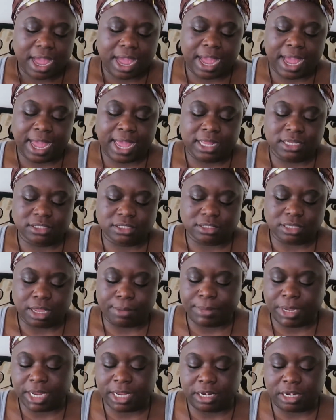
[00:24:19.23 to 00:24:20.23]
And
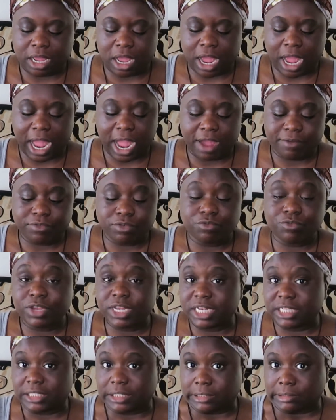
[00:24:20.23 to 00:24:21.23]
I mean, I haven't
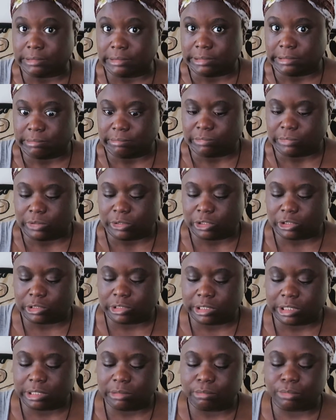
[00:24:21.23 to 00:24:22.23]
really studied much
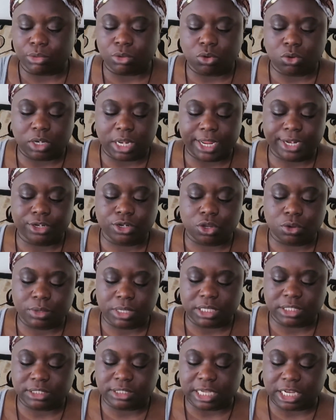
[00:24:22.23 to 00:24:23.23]
on it, but all I
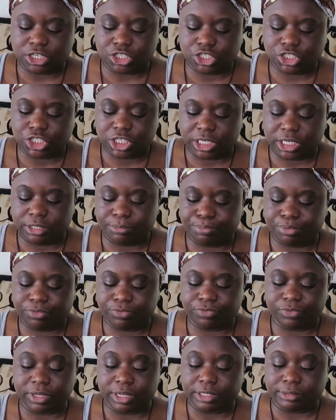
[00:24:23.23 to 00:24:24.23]
know is that she,
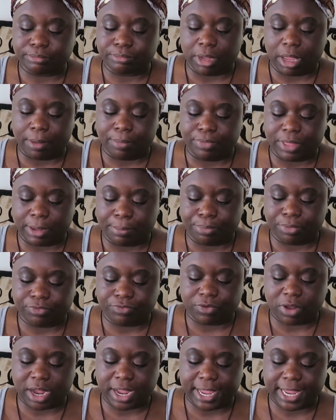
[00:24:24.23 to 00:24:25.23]
it, um, they
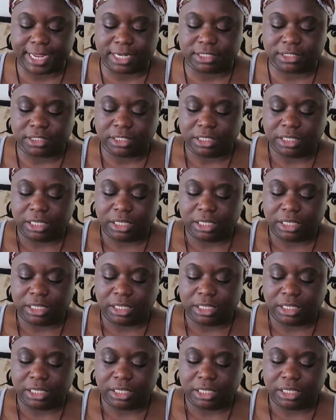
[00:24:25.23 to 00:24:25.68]
provide,